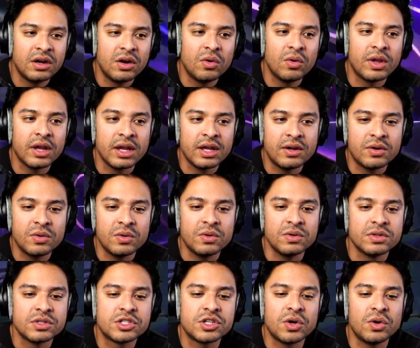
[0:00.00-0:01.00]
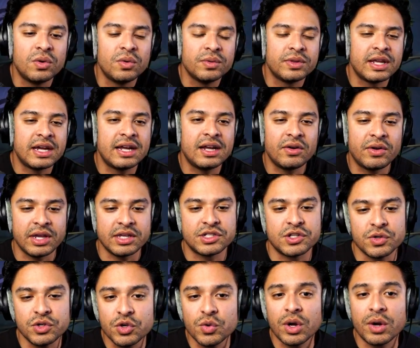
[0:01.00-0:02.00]
Okay, cool. So
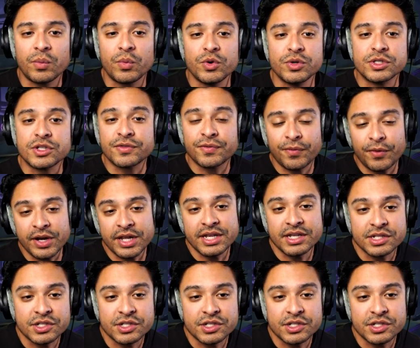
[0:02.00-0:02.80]
Yuan Wu is free.